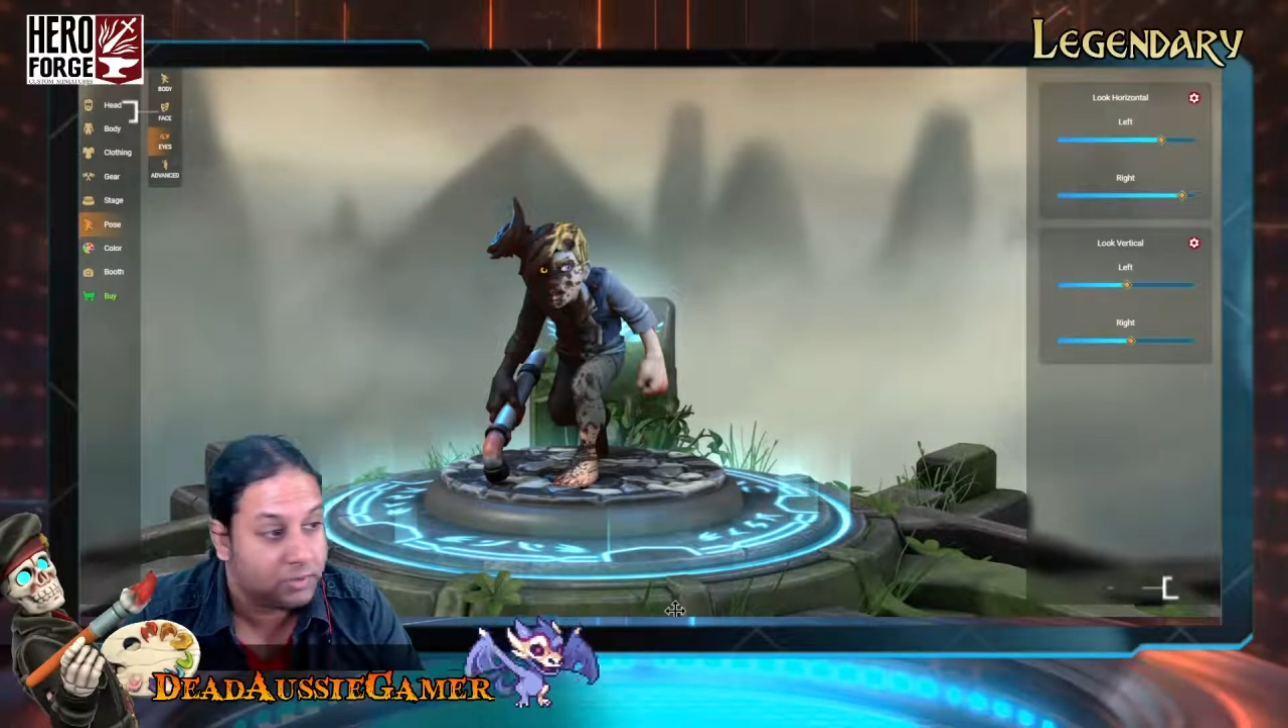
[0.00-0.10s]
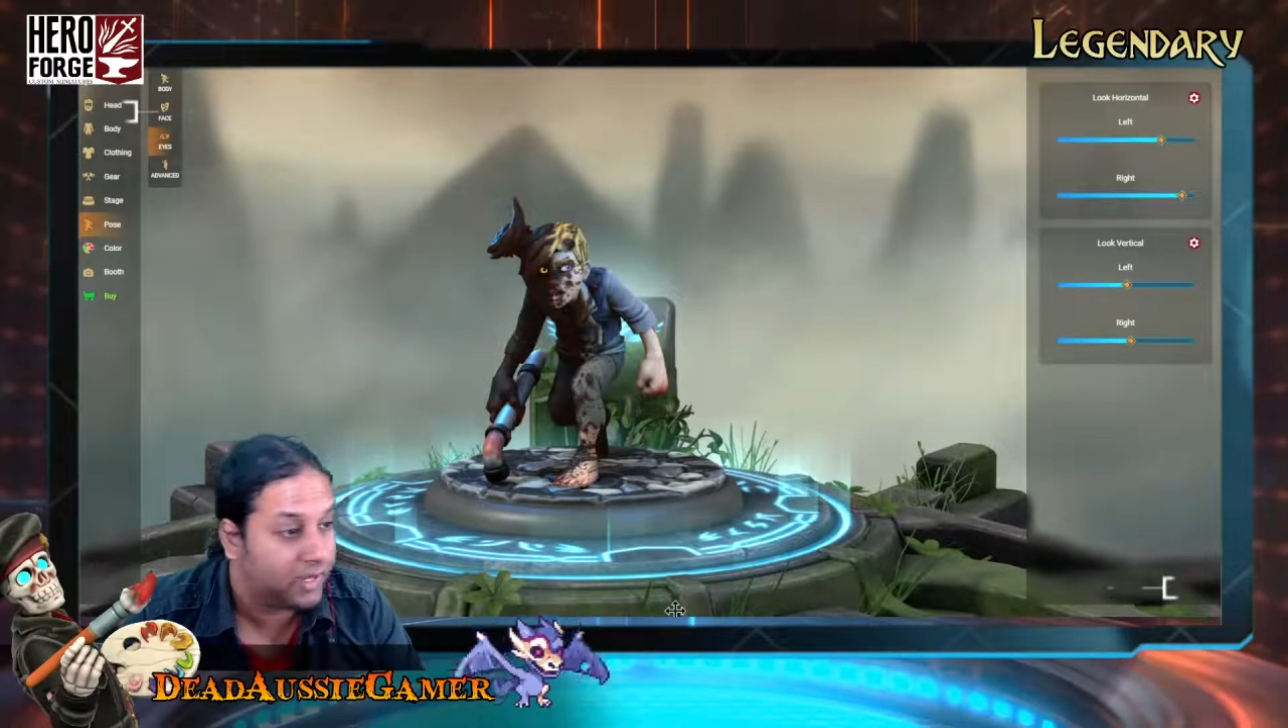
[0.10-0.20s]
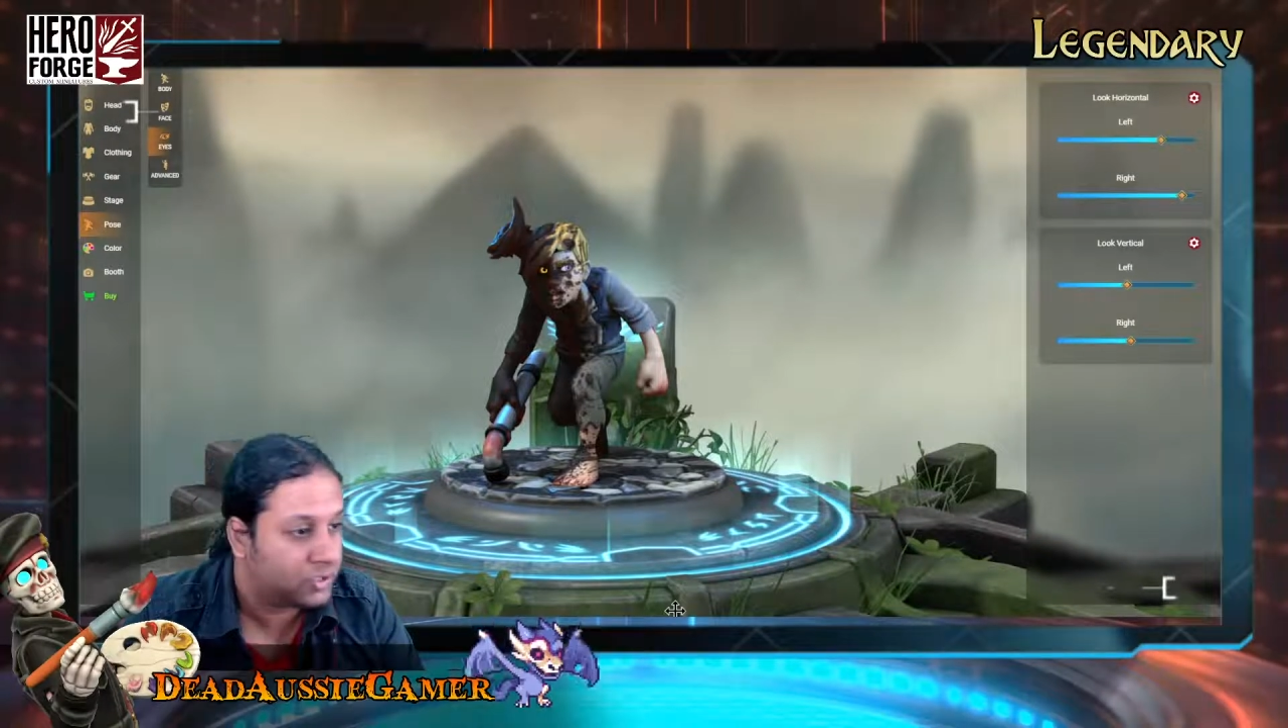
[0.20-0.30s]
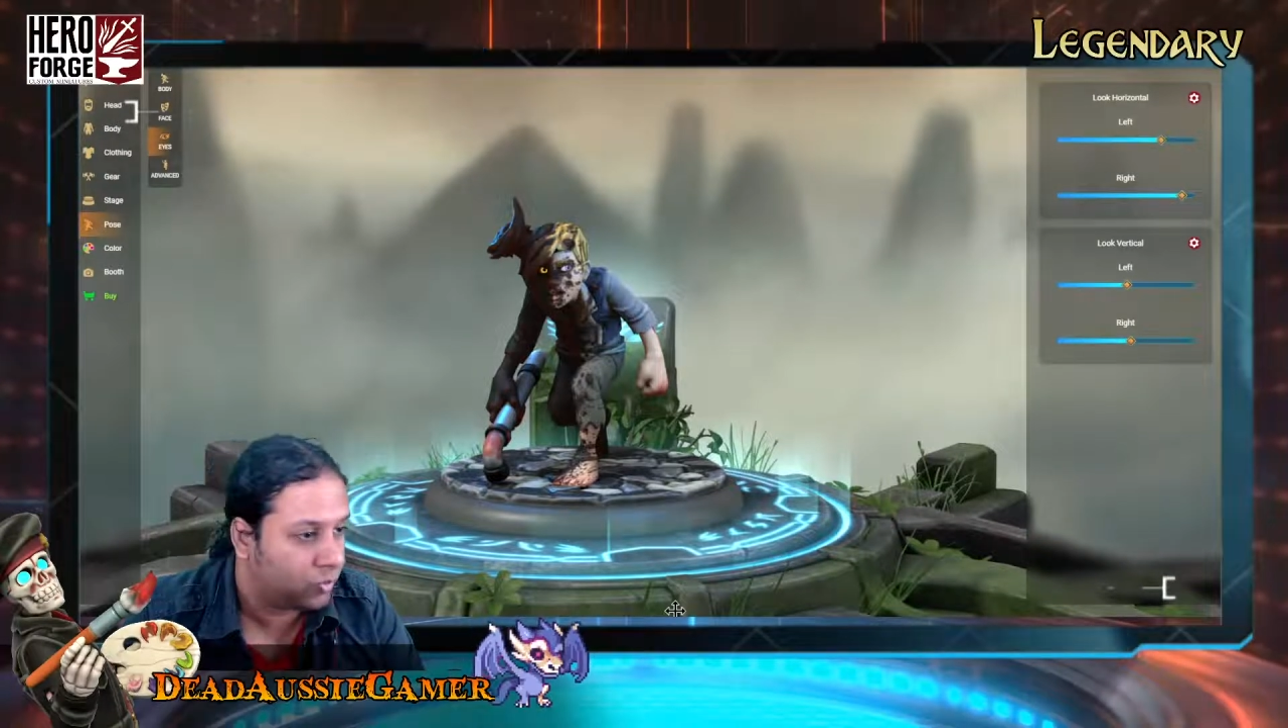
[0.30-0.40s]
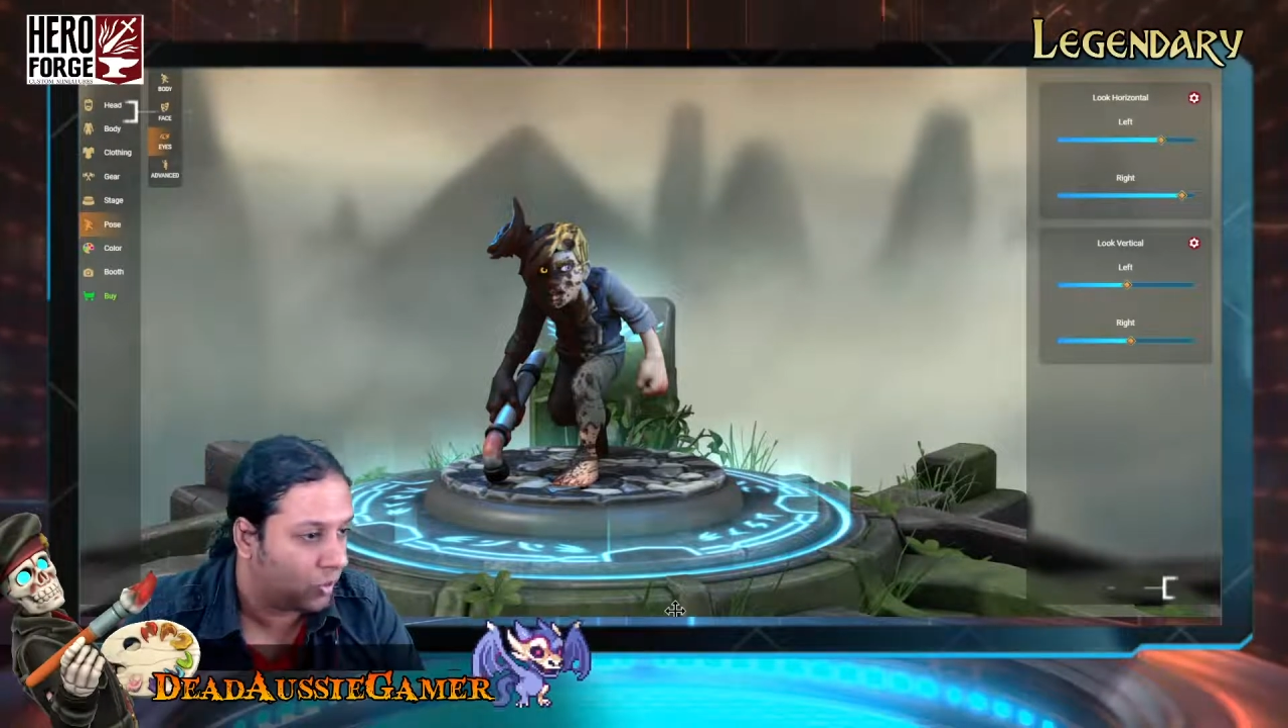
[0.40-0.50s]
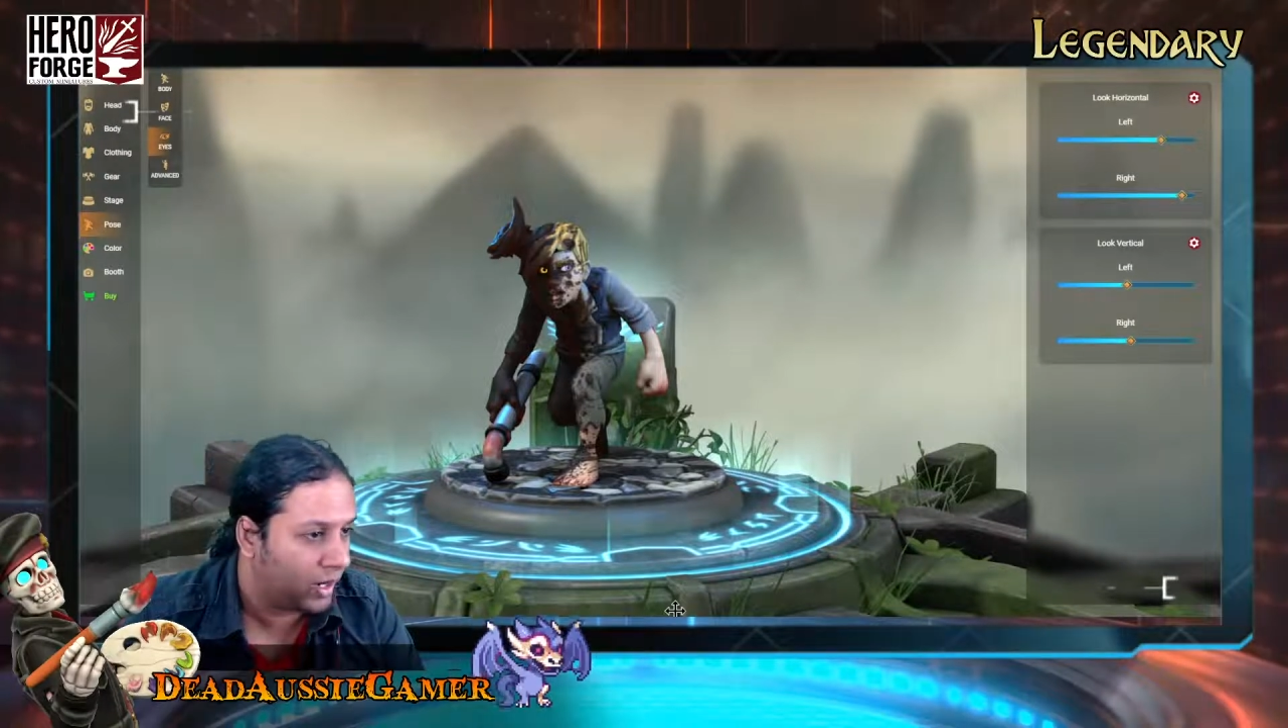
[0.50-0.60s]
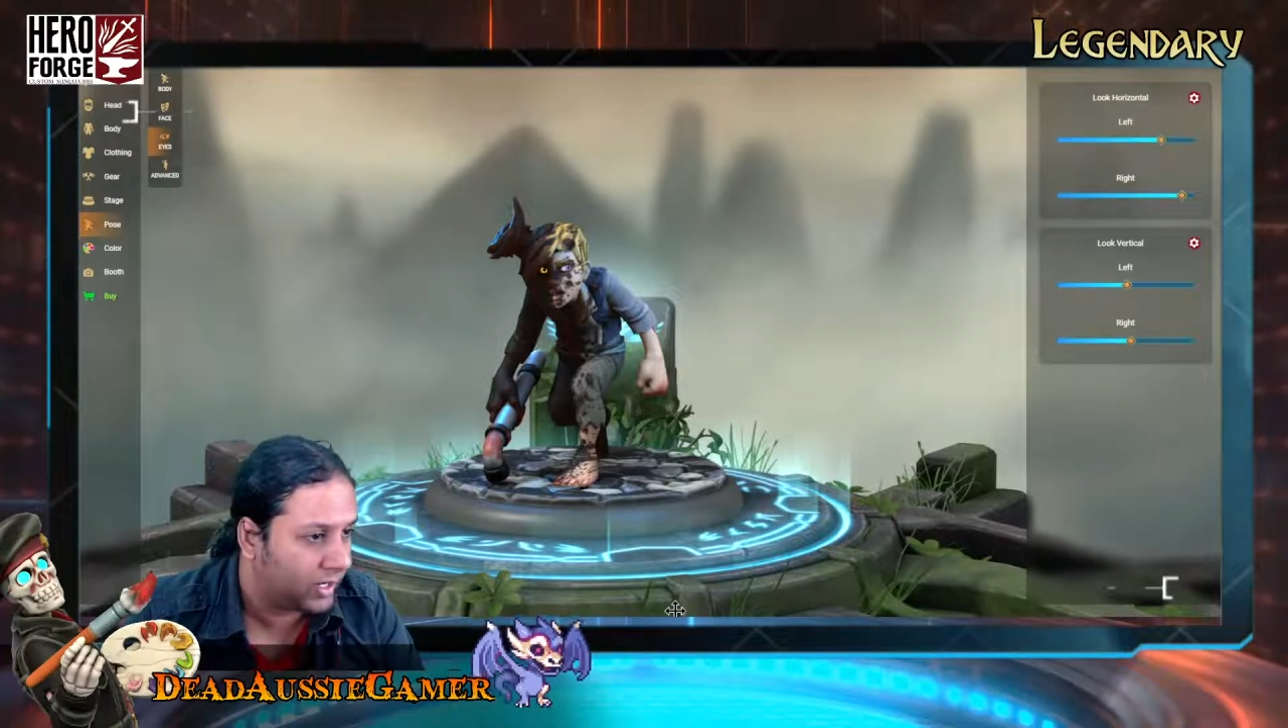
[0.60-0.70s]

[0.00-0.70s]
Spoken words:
make his way,